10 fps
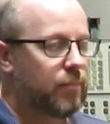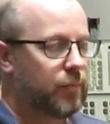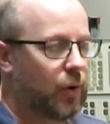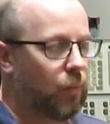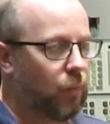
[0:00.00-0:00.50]

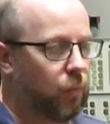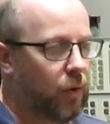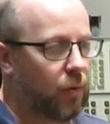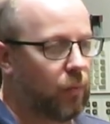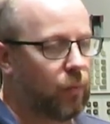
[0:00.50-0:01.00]
But
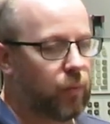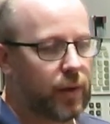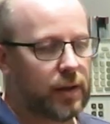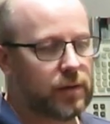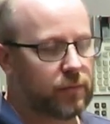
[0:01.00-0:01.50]
what
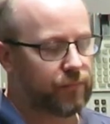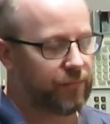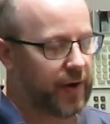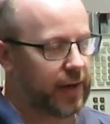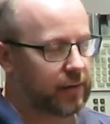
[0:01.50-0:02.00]
we
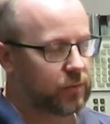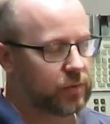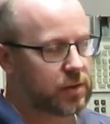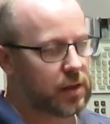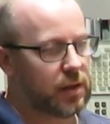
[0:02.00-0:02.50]
found
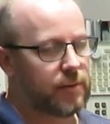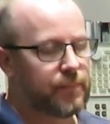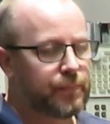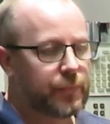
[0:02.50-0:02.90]
was that